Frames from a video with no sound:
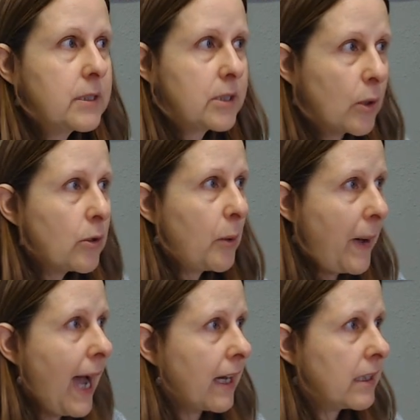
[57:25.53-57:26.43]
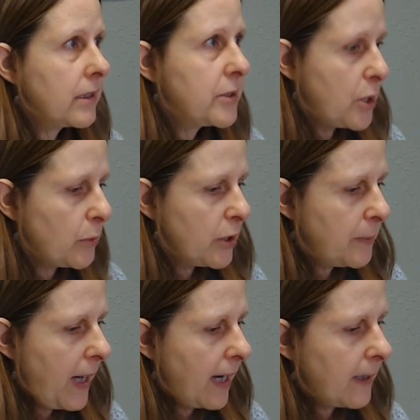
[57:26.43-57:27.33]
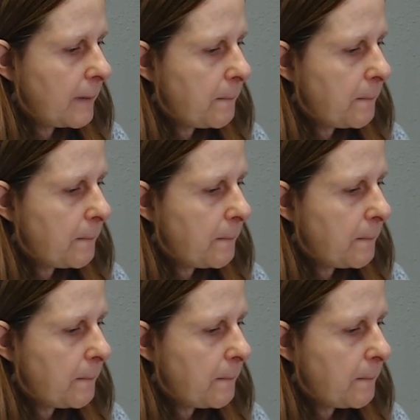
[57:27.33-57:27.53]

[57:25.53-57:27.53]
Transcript: don't go back. Don't look back.